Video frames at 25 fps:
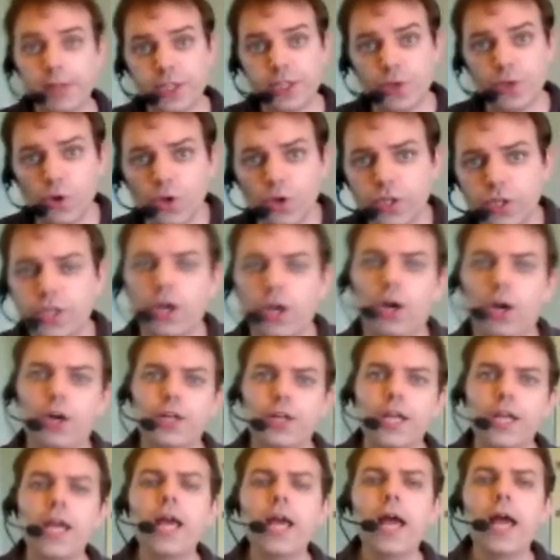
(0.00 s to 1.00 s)
You're
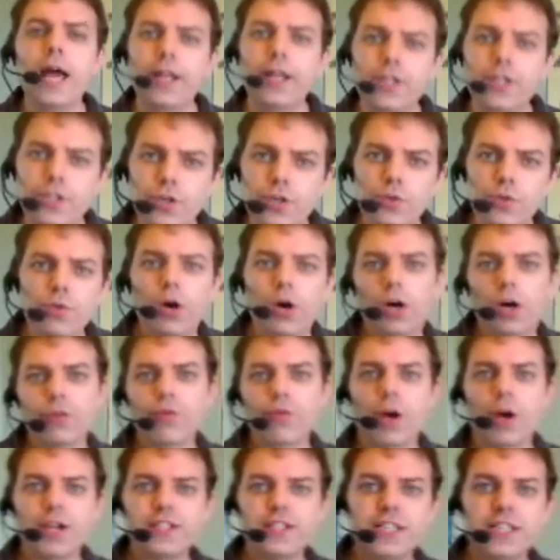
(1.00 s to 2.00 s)
God, and you are
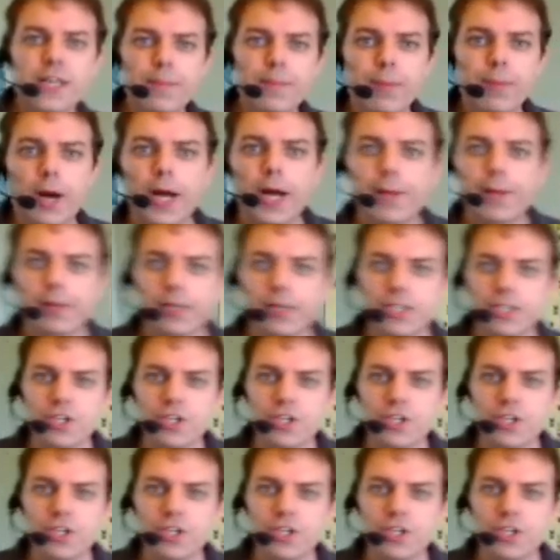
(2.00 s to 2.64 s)
writing a Bible.